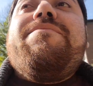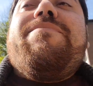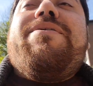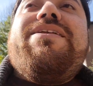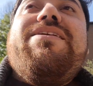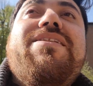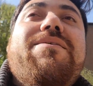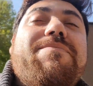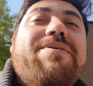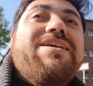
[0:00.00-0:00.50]

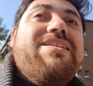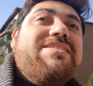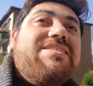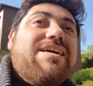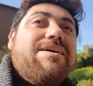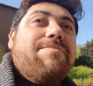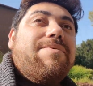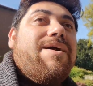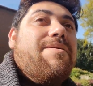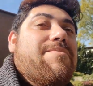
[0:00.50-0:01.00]
But in the
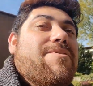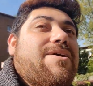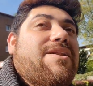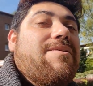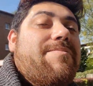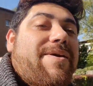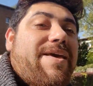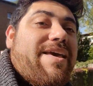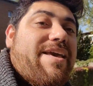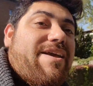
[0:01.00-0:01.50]
meantime, I'm
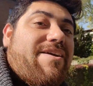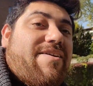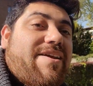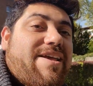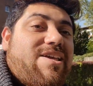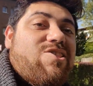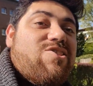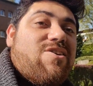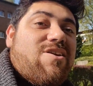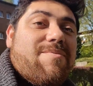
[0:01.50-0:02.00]
gonna be here
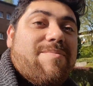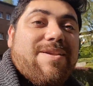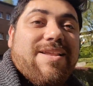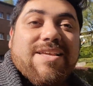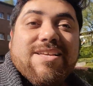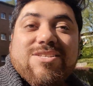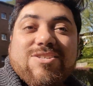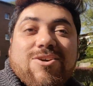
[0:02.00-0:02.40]
in Germany.